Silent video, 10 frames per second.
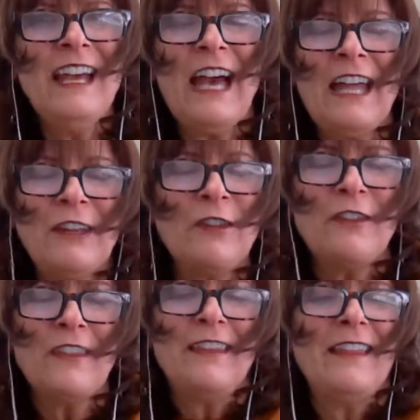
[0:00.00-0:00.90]
Another
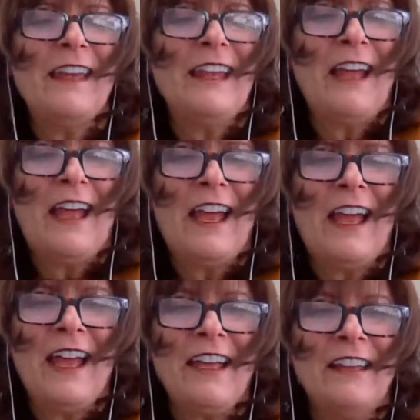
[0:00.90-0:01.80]
thing that
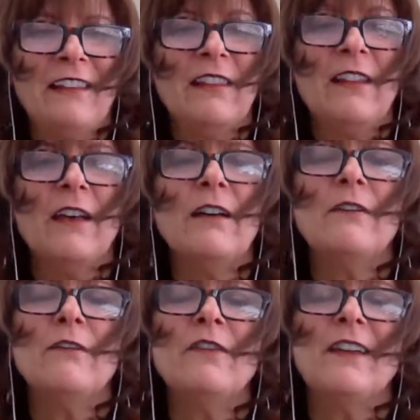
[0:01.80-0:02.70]
I
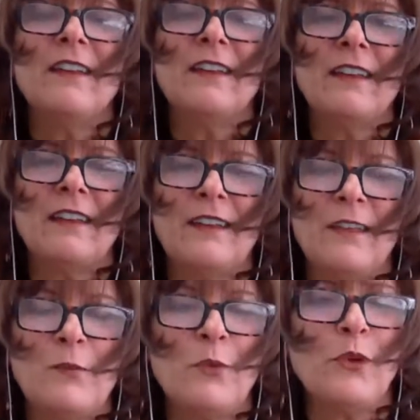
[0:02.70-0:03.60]
love
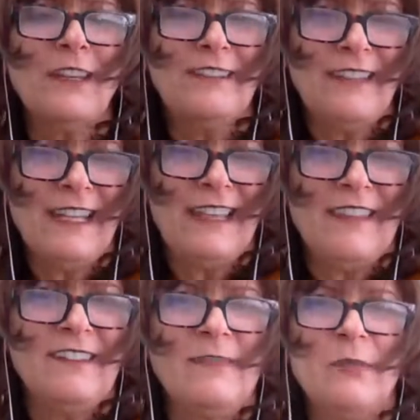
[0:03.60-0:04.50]
embracing
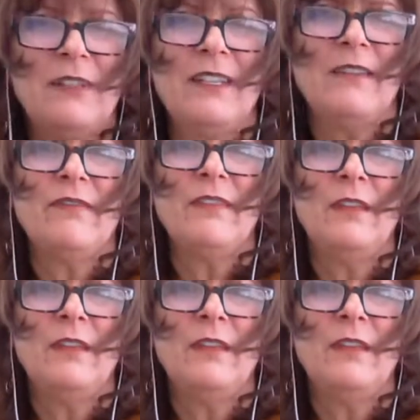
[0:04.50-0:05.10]
this belief